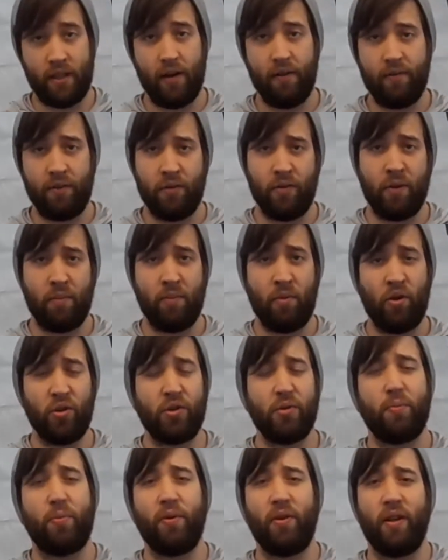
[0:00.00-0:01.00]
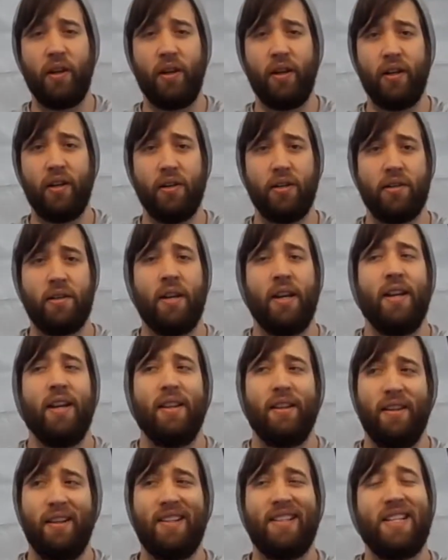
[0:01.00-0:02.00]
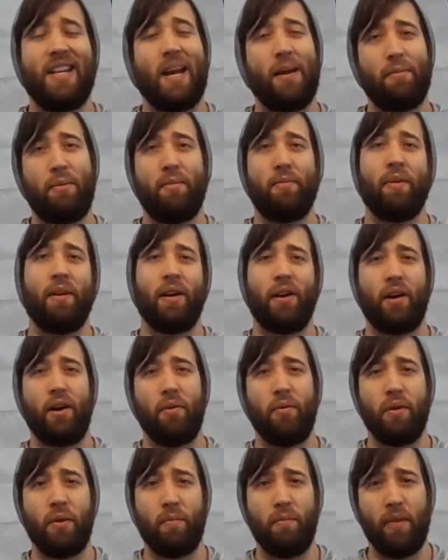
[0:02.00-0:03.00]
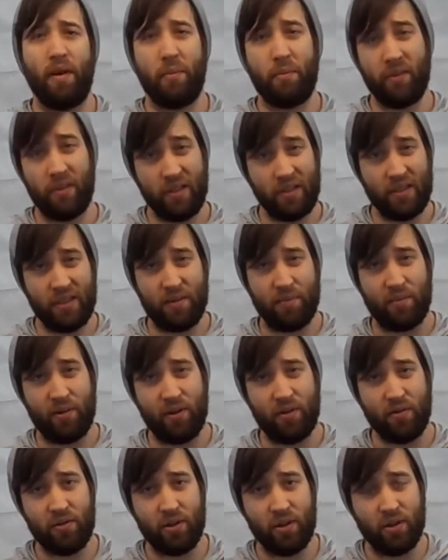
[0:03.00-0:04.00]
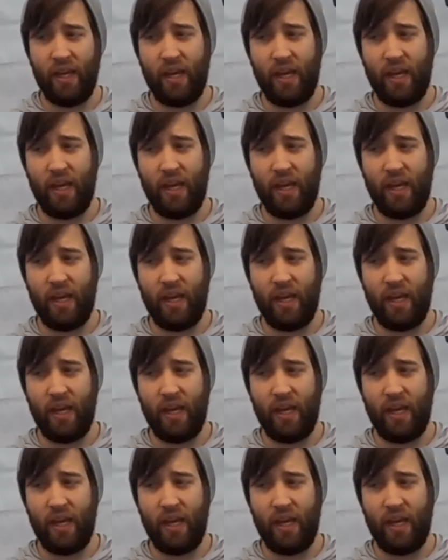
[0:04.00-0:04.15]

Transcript: of doing multiple layers, this time I'm going to go with a minimalist approach